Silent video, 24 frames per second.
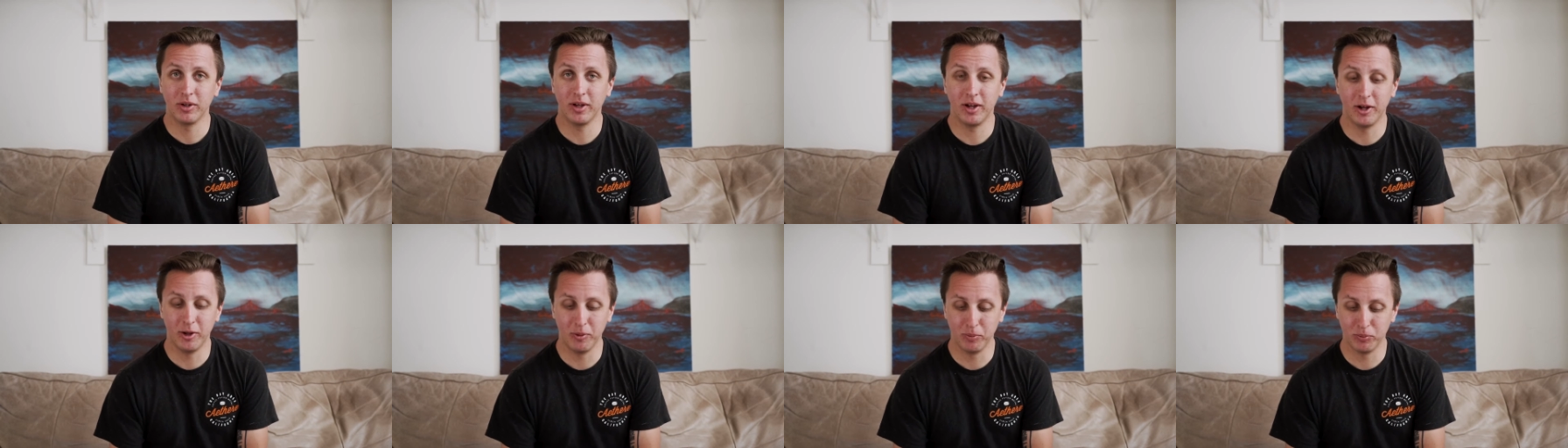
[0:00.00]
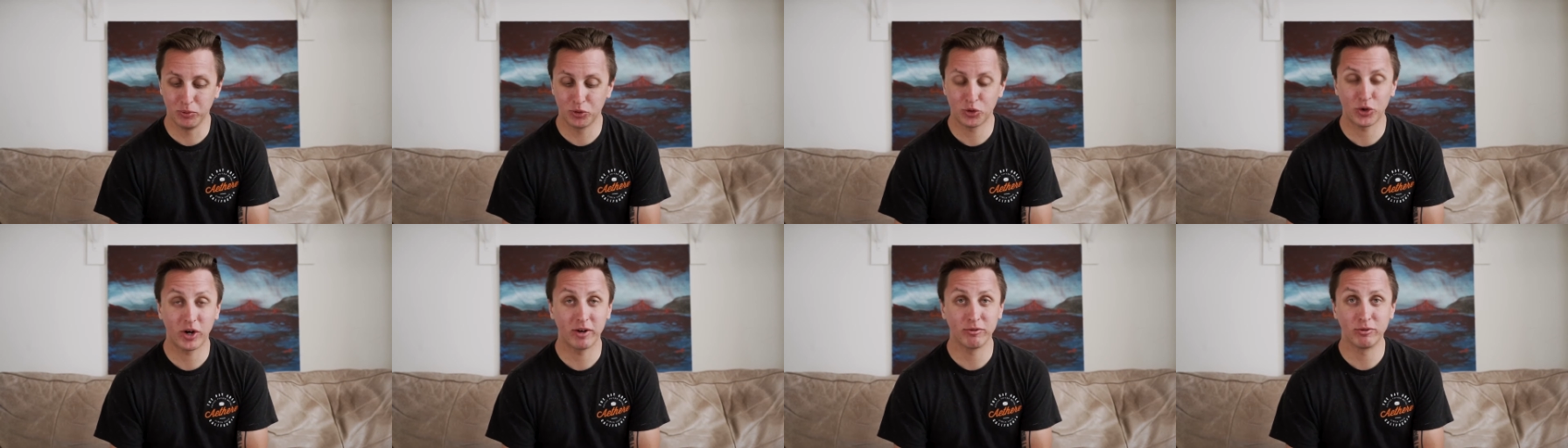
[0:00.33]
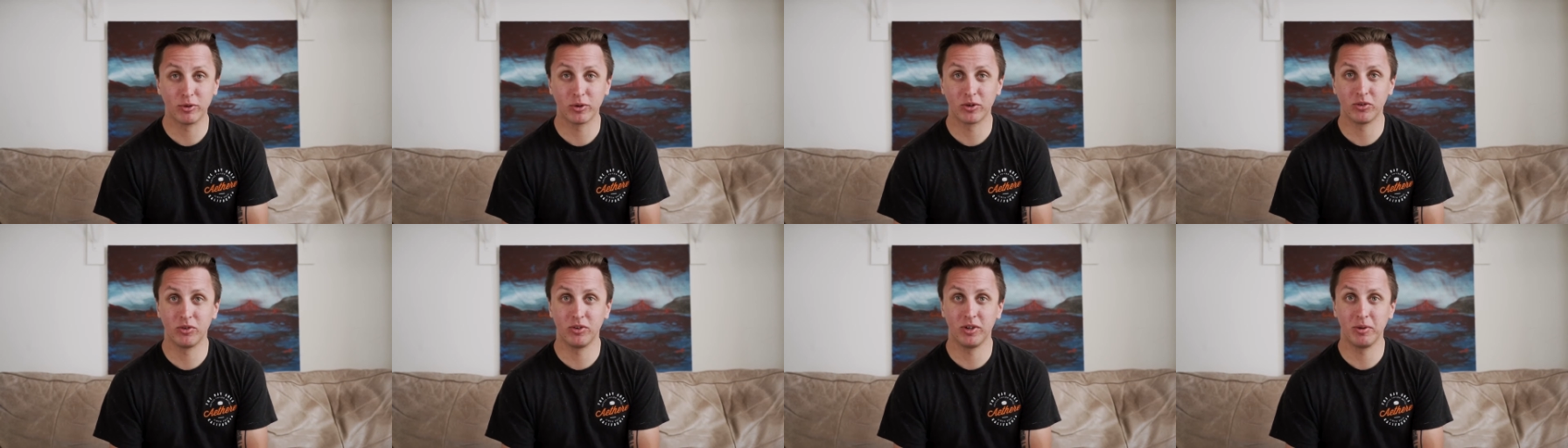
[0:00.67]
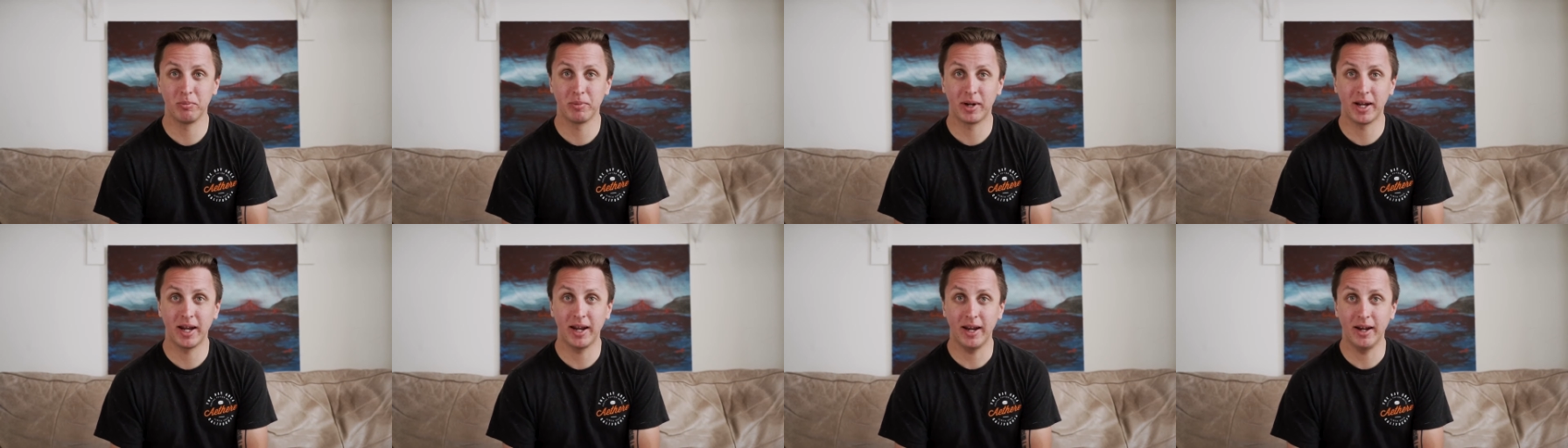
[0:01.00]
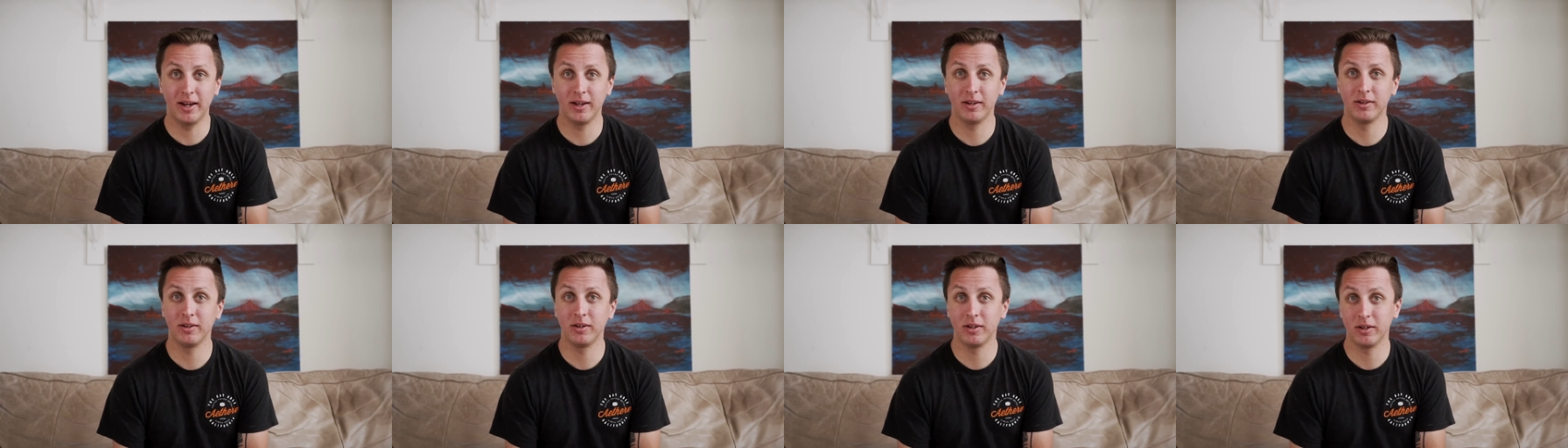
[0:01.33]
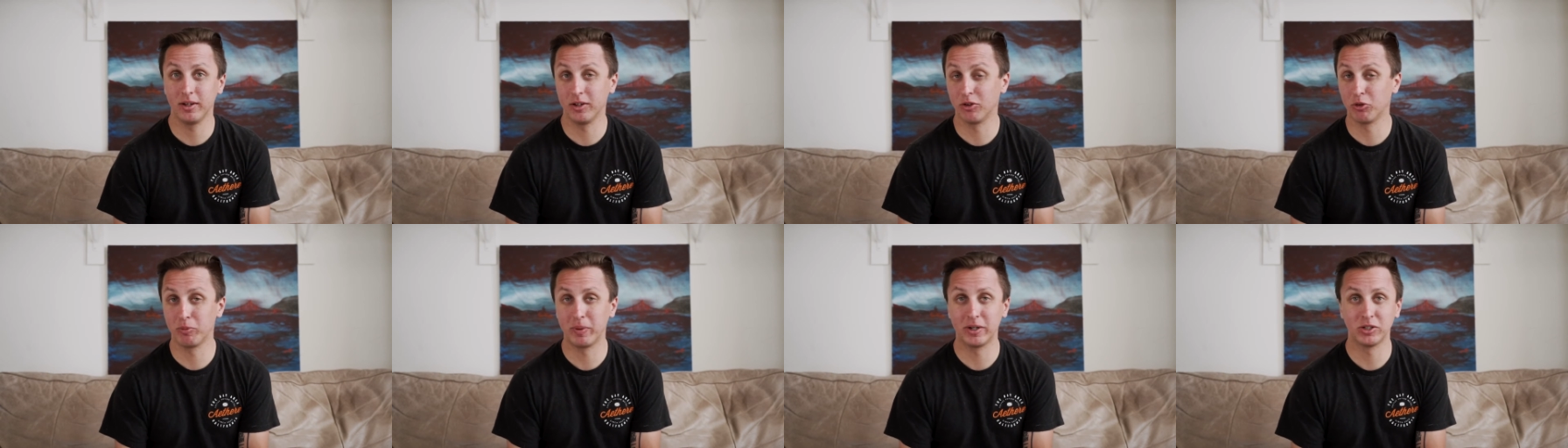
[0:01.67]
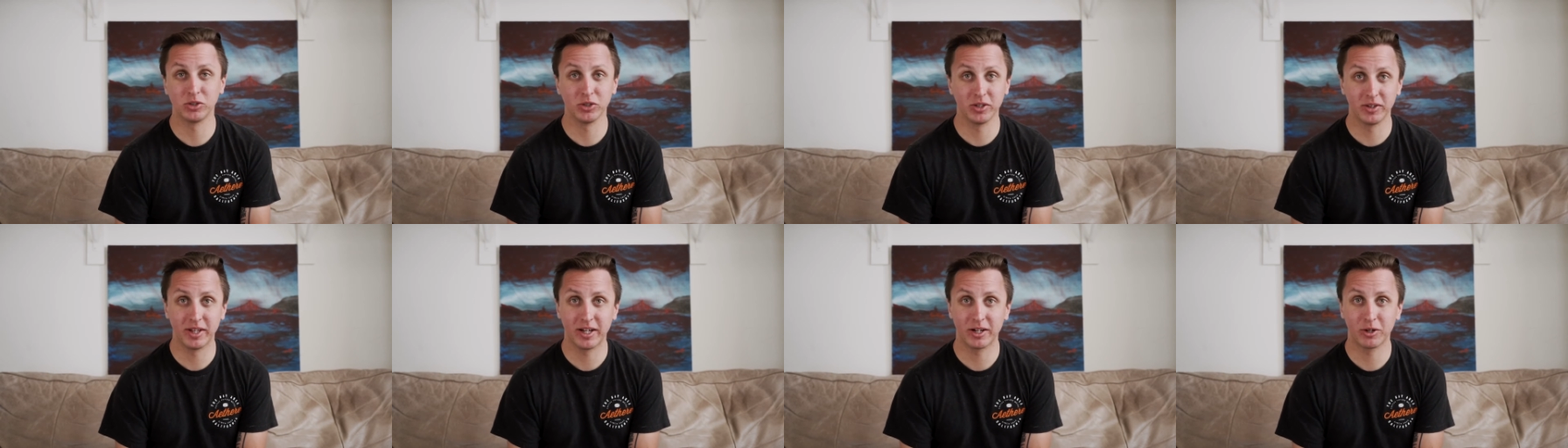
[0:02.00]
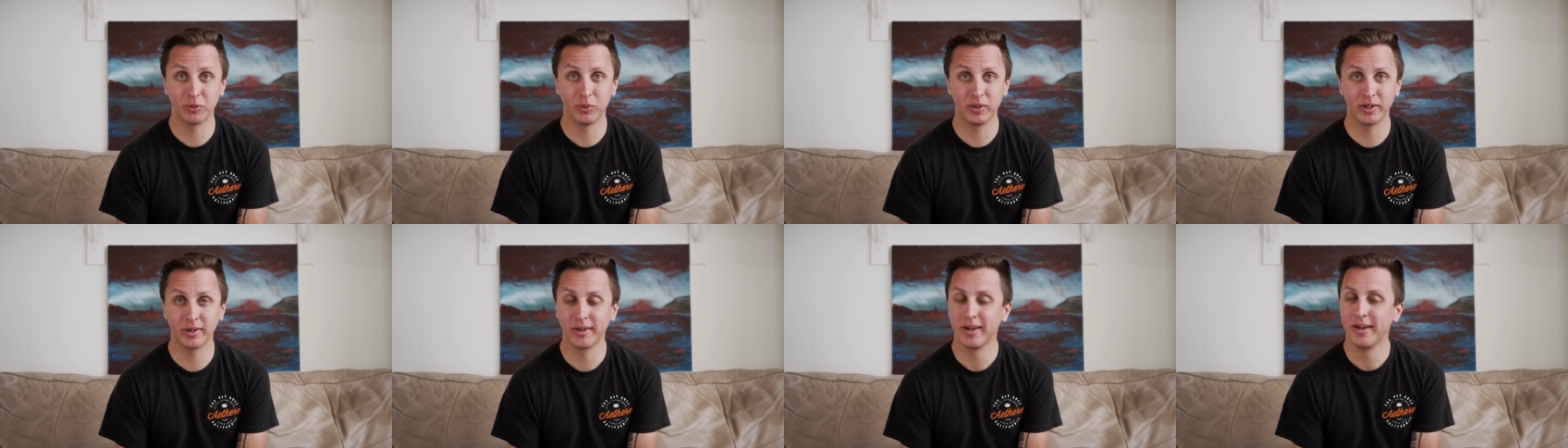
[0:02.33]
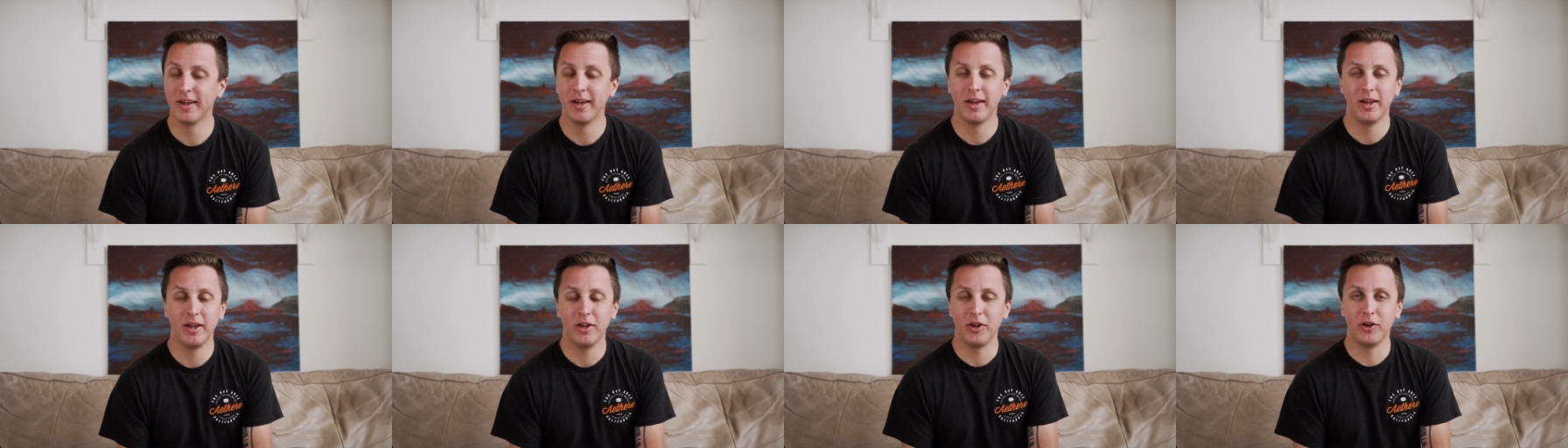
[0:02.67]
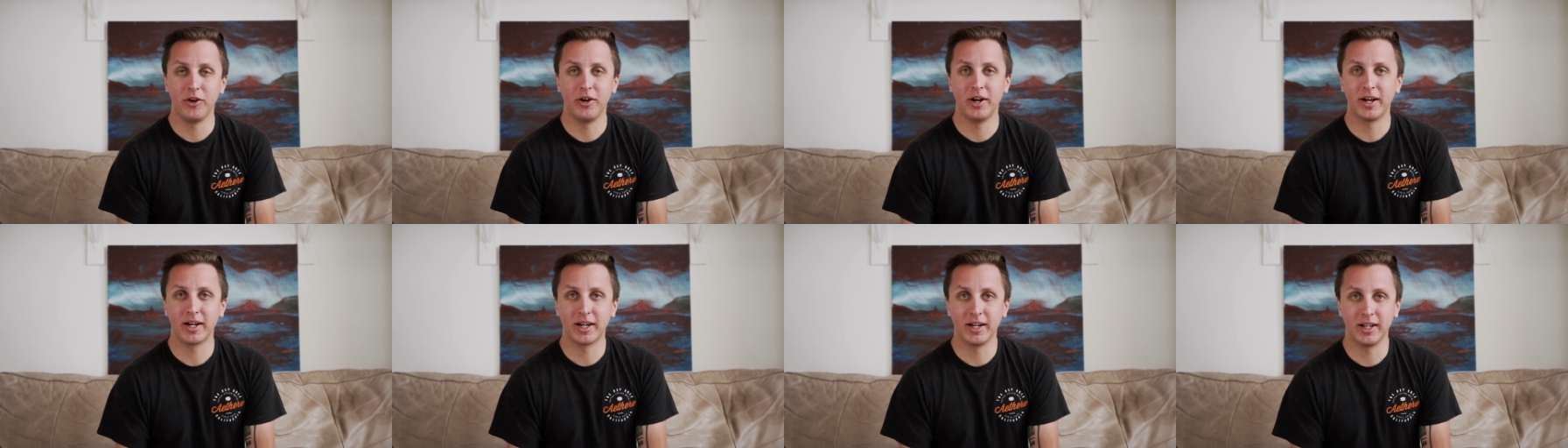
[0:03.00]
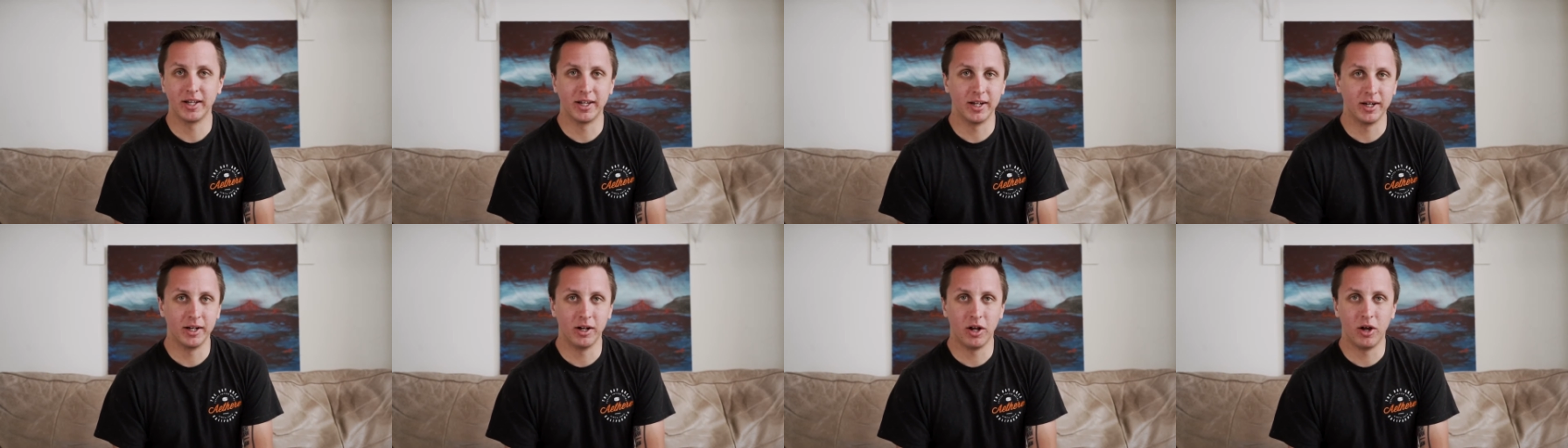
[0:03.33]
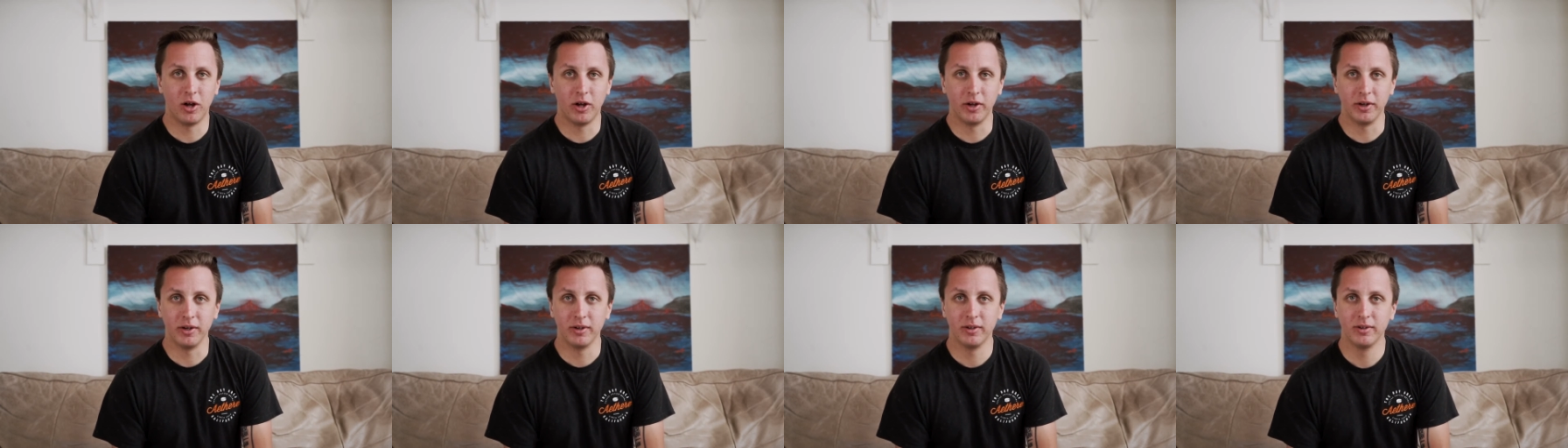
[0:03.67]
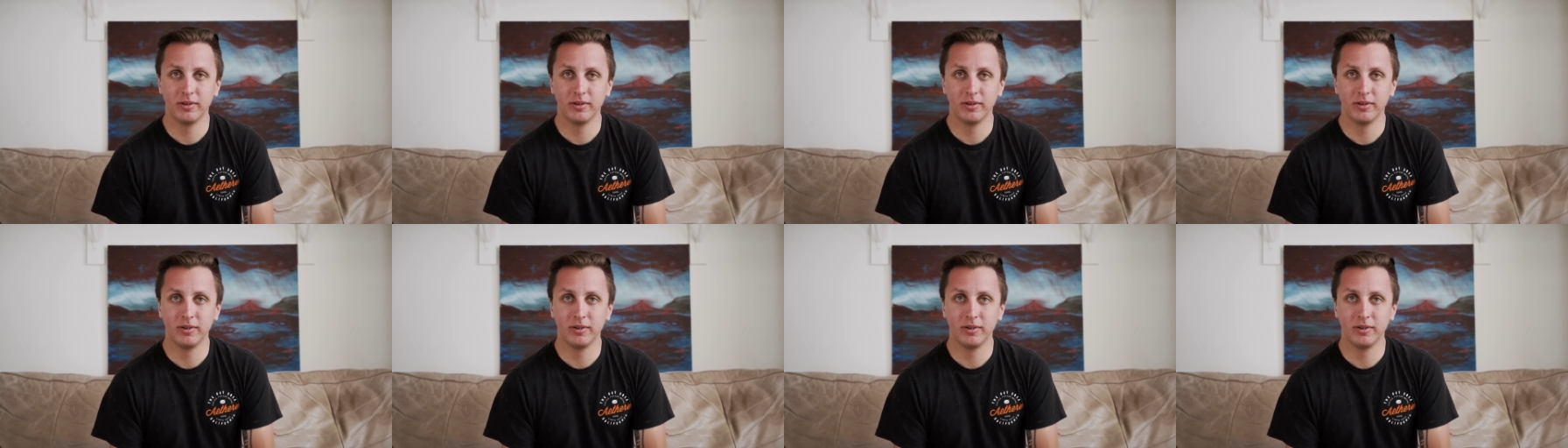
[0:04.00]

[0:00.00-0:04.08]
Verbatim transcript: Um, try focusing by hand, especially that quick, you're not gonna get it on.